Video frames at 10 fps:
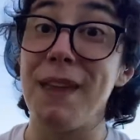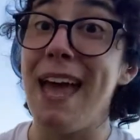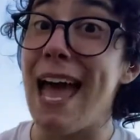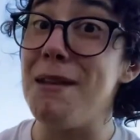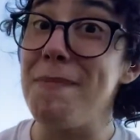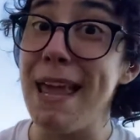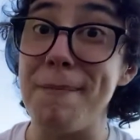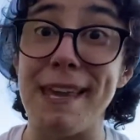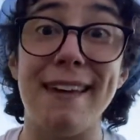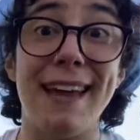And
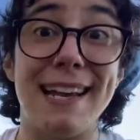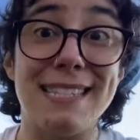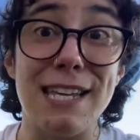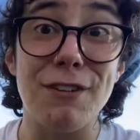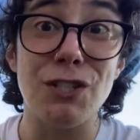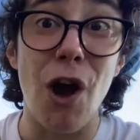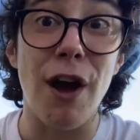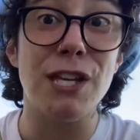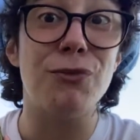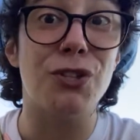maybe it's even
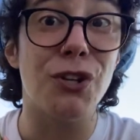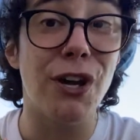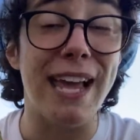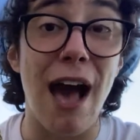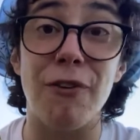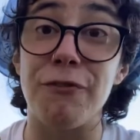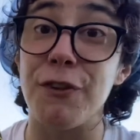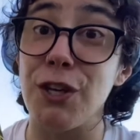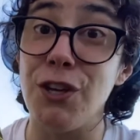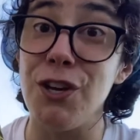taught you to look out for
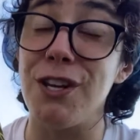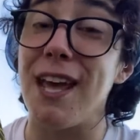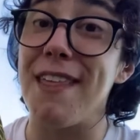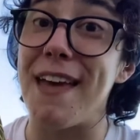the good